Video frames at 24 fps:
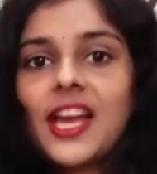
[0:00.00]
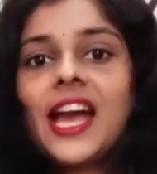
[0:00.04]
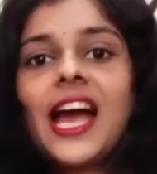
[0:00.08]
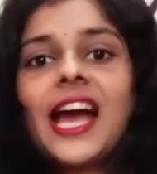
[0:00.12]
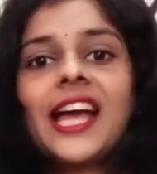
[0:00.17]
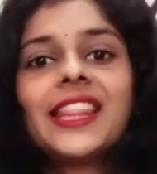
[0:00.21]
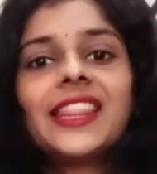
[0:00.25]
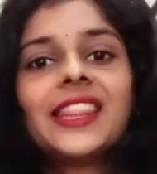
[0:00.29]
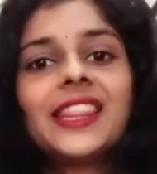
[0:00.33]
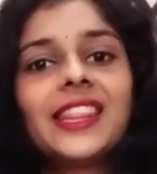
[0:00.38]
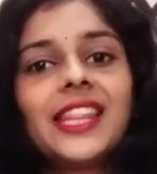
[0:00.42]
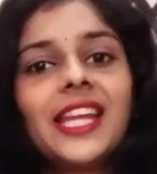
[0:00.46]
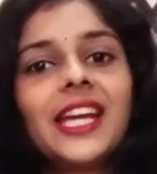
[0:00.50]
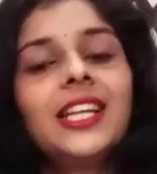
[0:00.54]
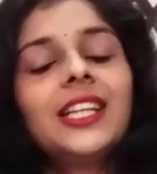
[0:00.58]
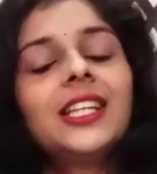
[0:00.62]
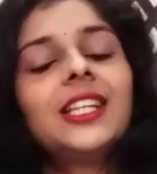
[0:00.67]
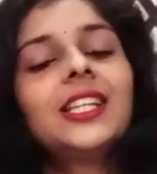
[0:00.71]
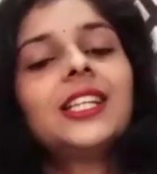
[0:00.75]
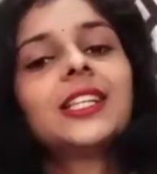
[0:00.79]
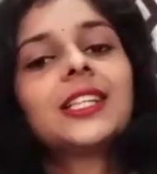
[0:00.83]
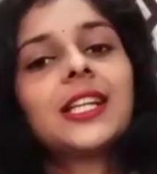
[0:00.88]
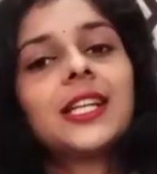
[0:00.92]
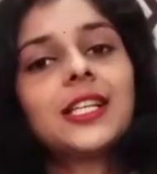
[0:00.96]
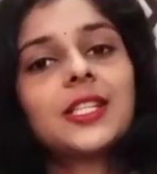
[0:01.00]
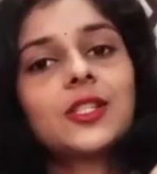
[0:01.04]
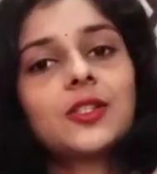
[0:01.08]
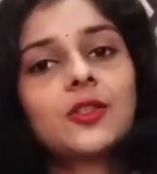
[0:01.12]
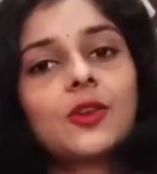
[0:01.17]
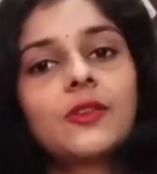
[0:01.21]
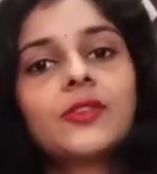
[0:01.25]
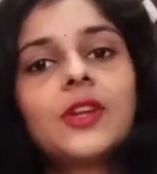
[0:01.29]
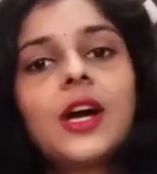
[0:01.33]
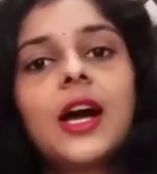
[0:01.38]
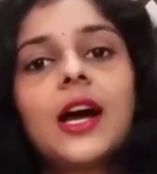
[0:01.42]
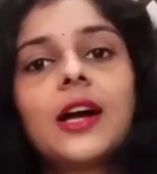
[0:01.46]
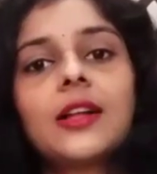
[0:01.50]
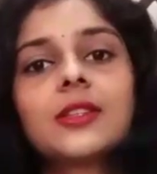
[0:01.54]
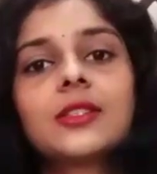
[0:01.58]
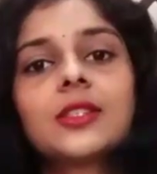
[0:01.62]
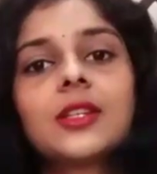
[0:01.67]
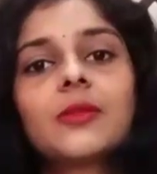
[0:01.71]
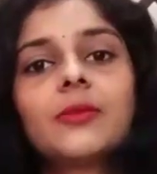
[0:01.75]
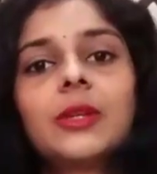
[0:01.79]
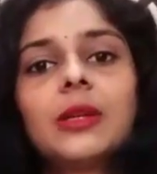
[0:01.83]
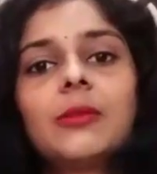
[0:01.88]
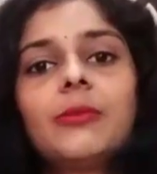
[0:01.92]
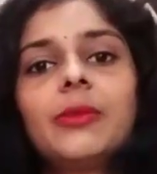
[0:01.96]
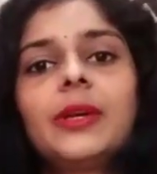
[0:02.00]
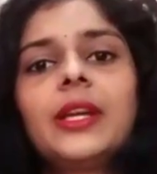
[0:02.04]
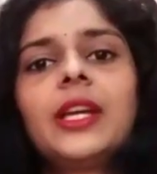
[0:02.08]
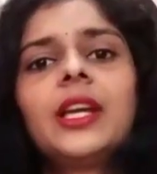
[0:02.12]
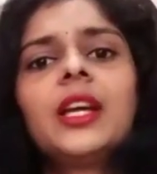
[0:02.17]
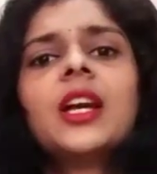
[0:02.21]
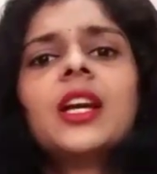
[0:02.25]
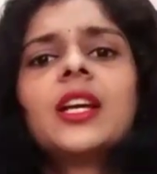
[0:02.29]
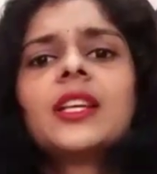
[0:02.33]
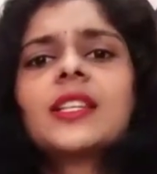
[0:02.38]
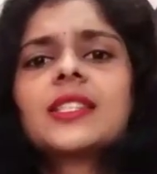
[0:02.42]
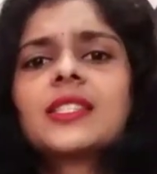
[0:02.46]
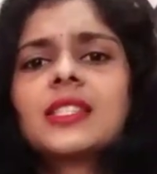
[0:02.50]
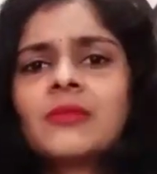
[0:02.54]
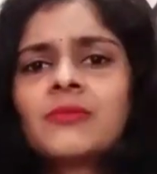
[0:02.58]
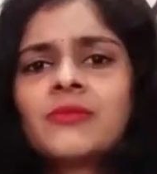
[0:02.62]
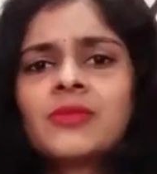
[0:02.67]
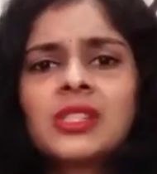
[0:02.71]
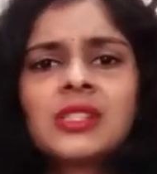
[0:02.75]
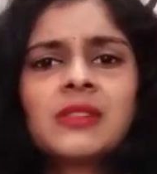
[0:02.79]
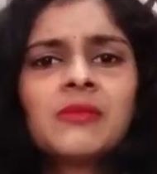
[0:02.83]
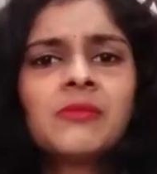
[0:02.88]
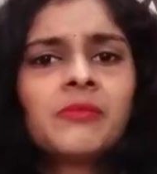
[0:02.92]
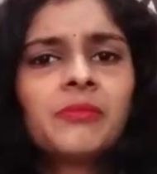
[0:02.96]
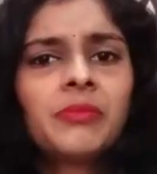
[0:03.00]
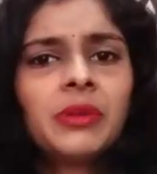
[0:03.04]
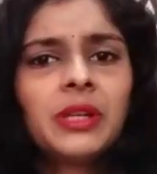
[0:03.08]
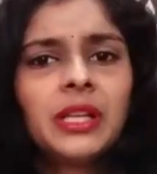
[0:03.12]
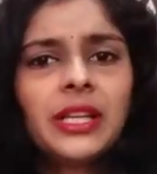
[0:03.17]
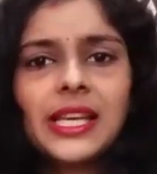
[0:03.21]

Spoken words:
And then rest of the answer will be some simple,